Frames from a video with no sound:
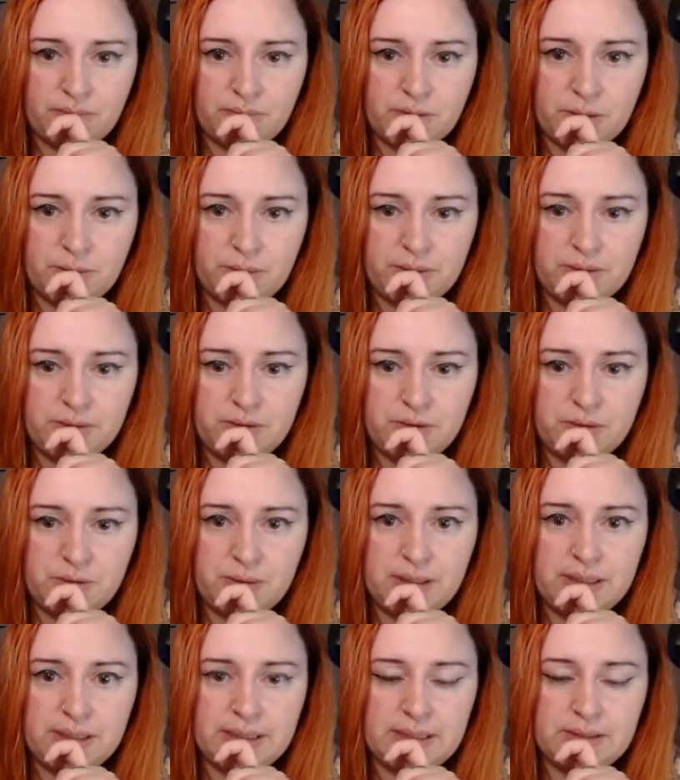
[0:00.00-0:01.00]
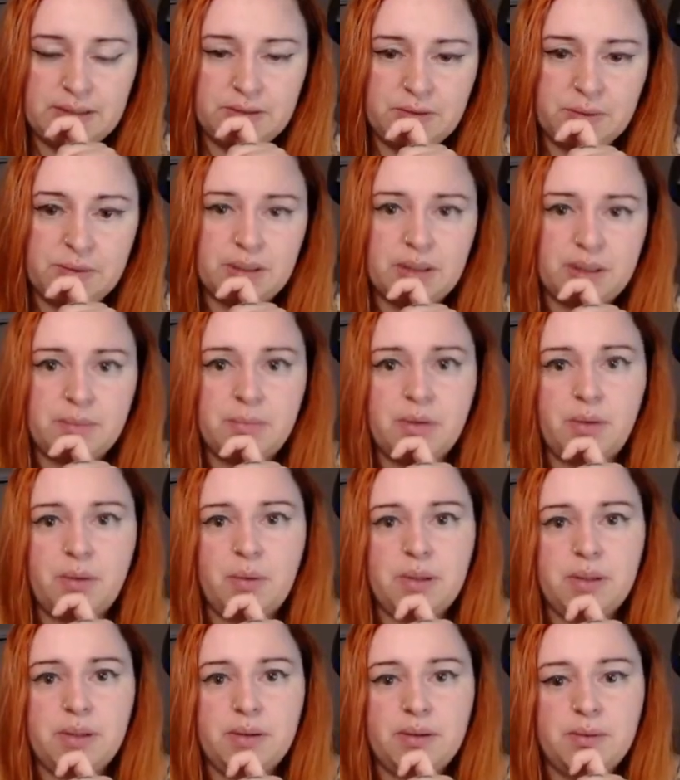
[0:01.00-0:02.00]
We could trade into it, but
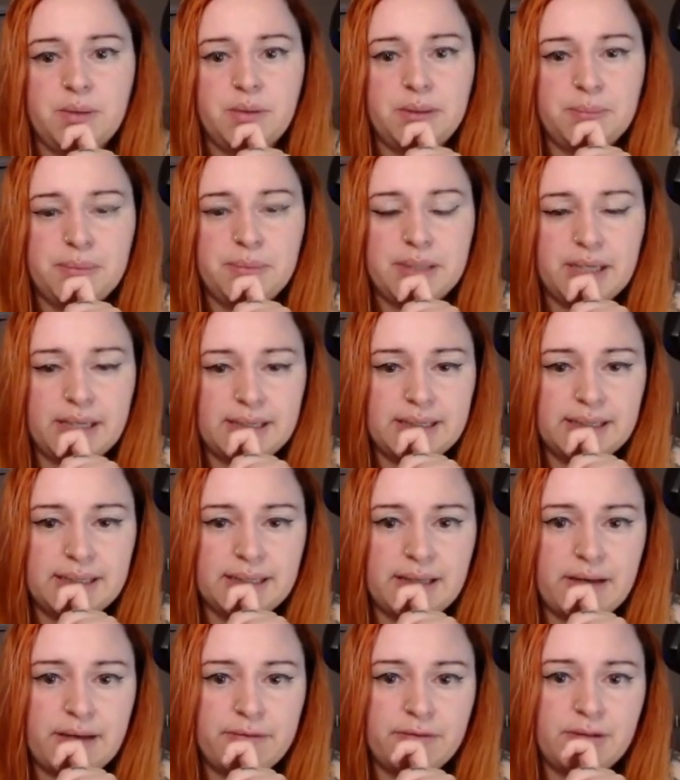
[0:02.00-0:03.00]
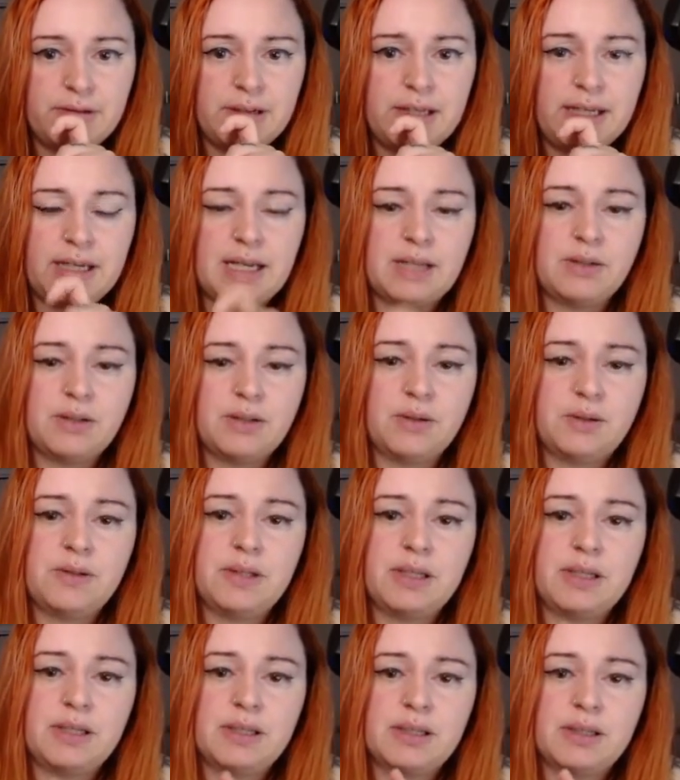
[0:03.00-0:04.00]
we'd be at 11, and I don't
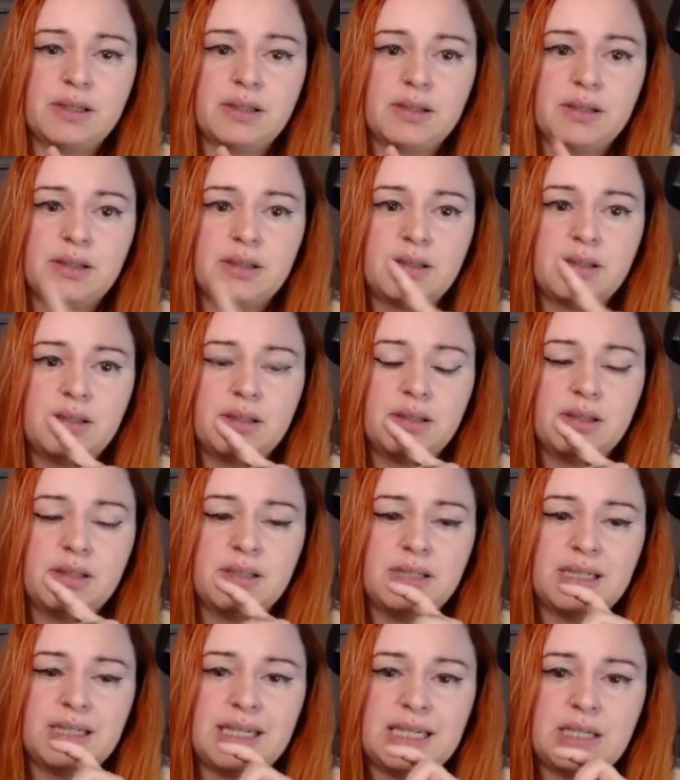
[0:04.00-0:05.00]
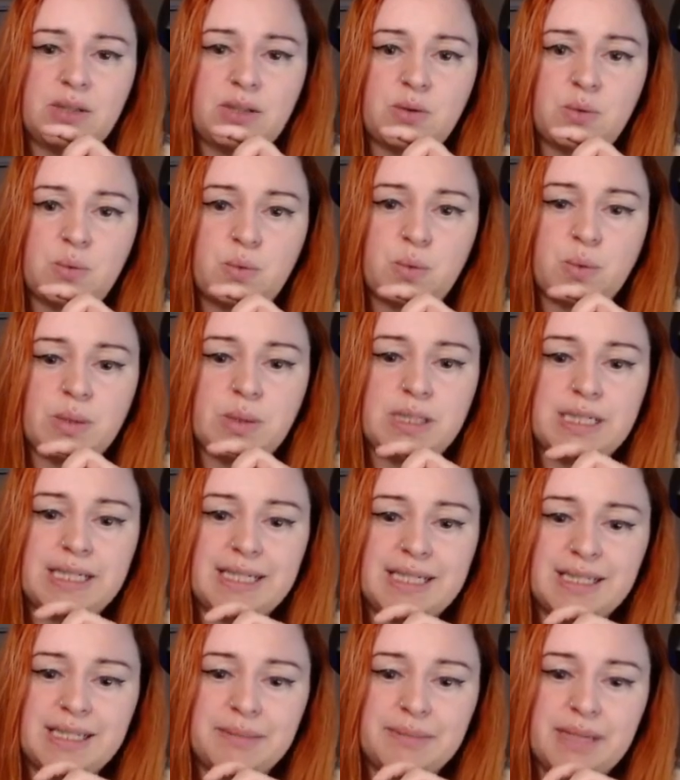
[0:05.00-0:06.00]
think it
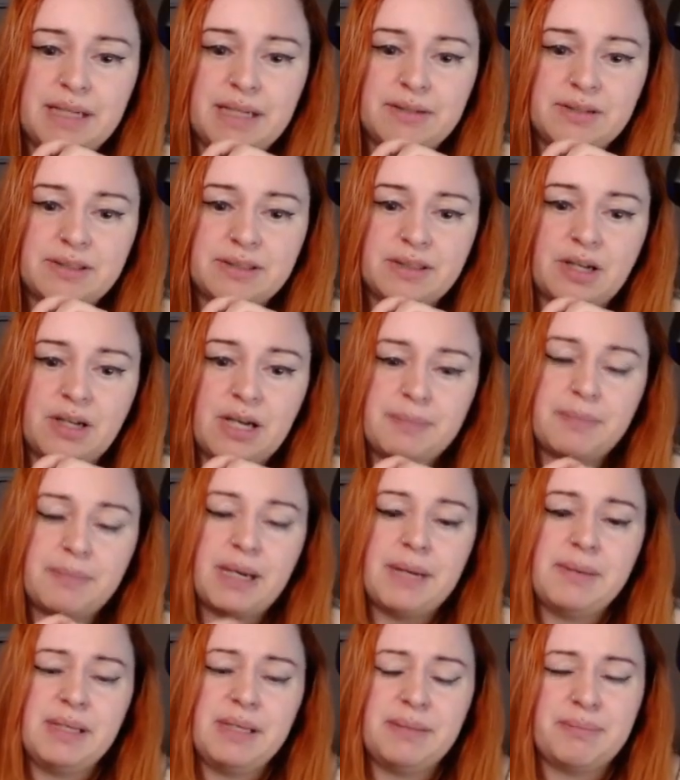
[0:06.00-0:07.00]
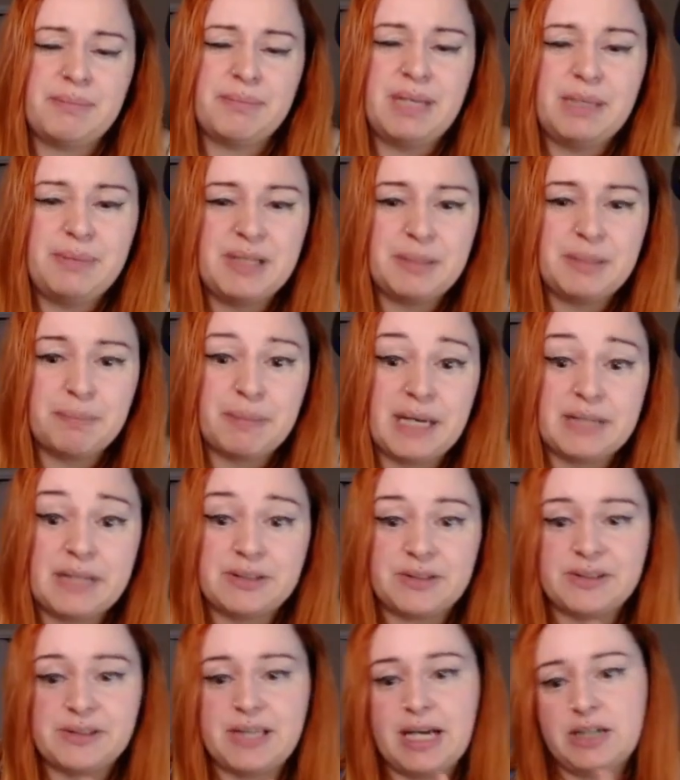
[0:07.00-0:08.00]
really matters. No, maybe it
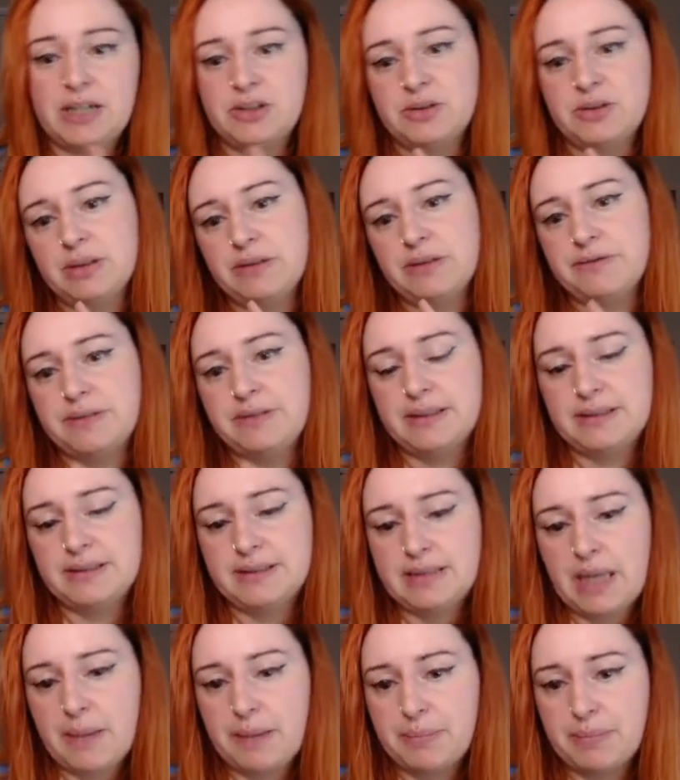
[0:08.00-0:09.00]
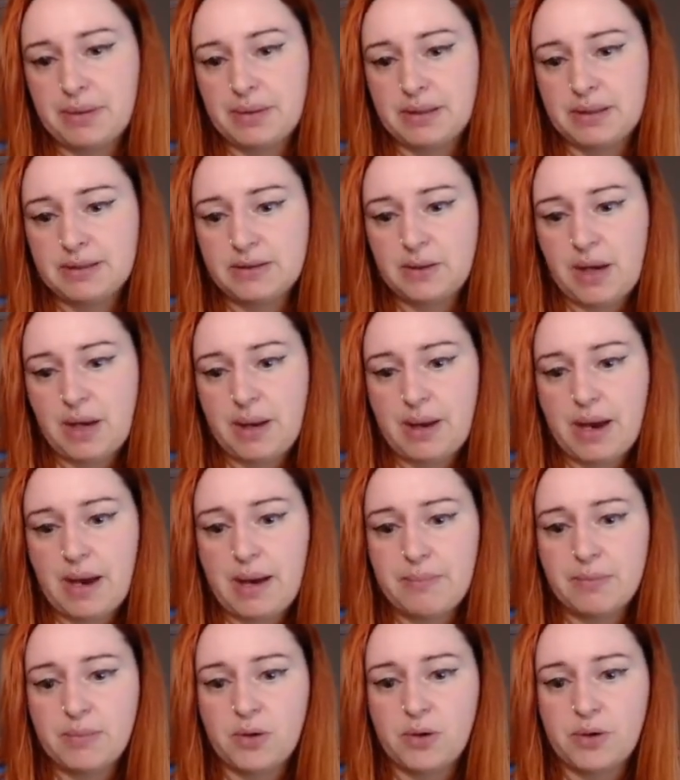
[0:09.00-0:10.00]
matters actually if they step it. So
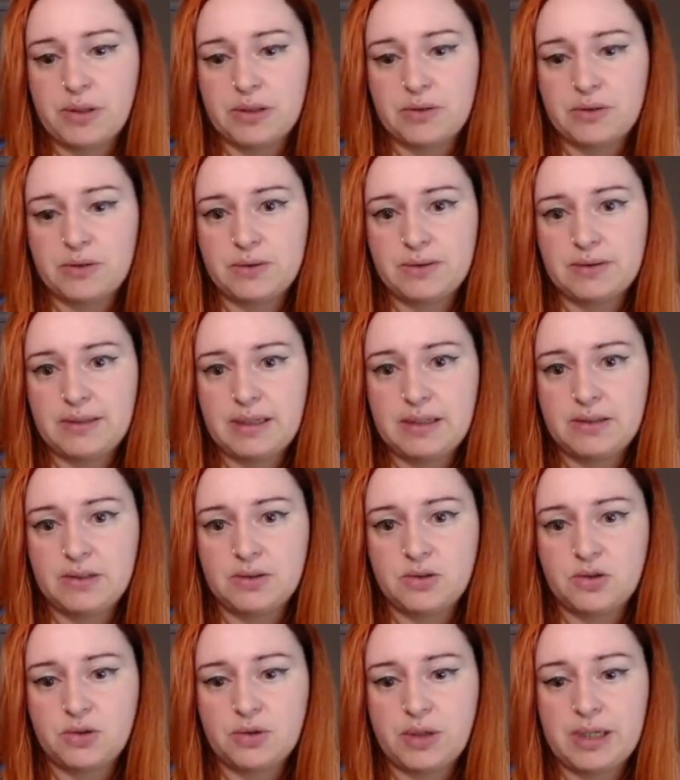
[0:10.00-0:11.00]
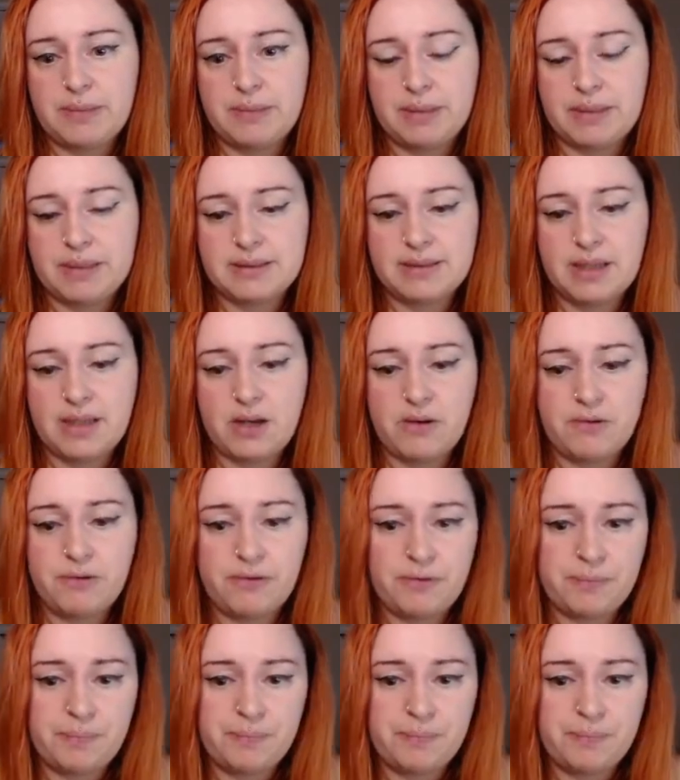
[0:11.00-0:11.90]
I'm going to take the trade myself.